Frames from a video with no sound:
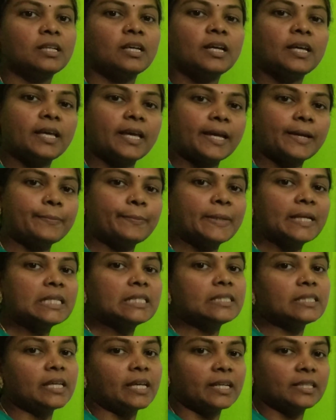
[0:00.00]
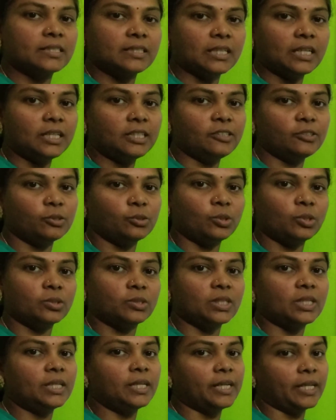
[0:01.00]
MS Excel
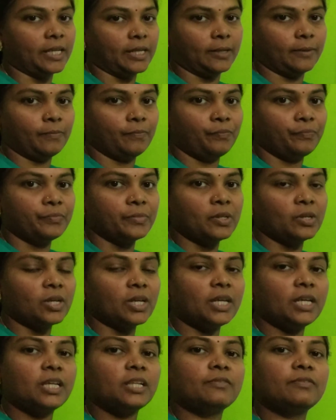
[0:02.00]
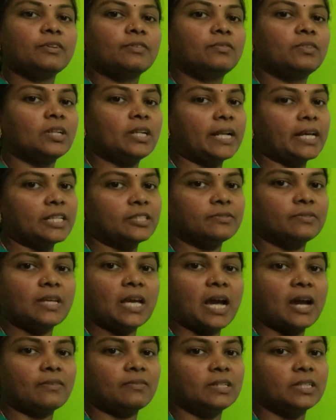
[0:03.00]
2010. Okay, in 5th class we
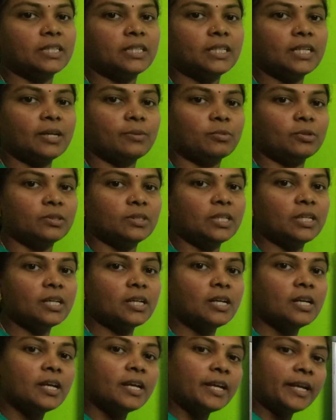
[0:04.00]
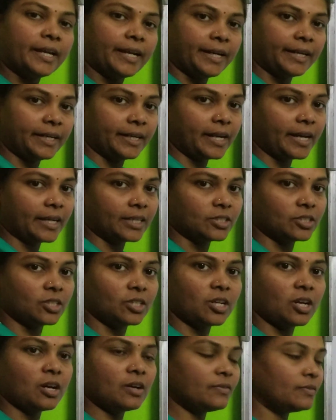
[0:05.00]
have learned about the introduction
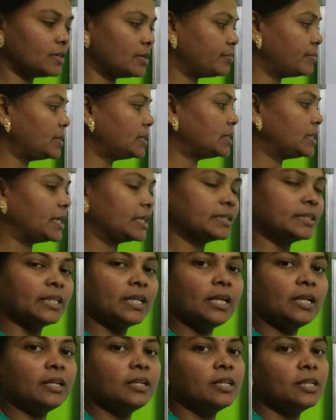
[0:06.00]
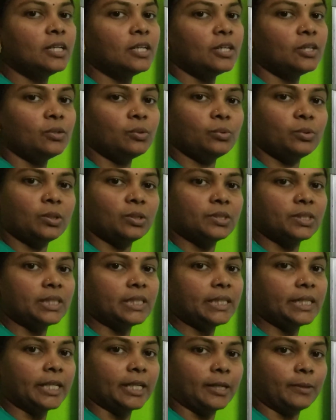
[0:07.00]
of MS Excel
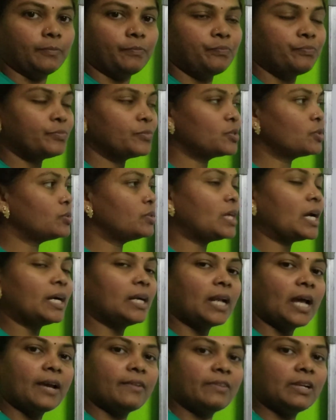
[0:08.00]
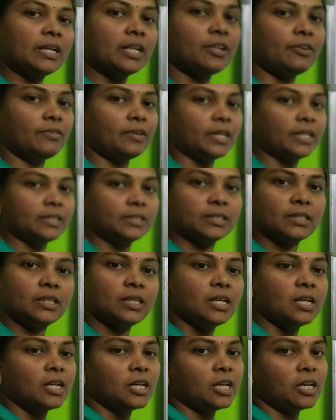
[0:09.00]
2010. So that I will revise
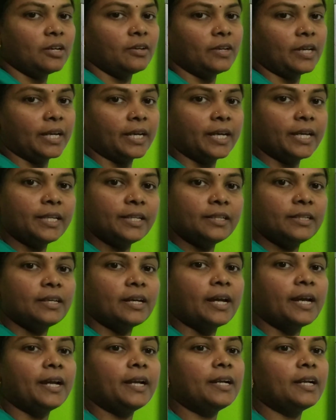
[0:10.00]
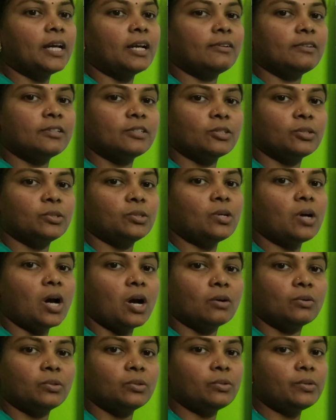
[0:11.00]
again and I will show you
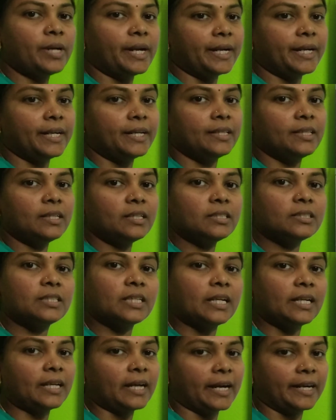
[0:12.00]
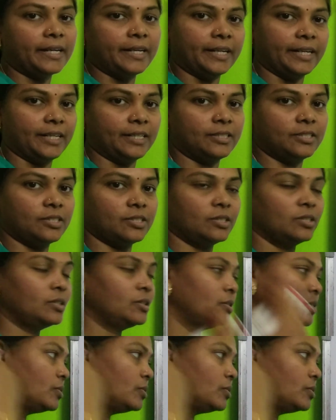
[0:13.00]
how to edit the cell contents.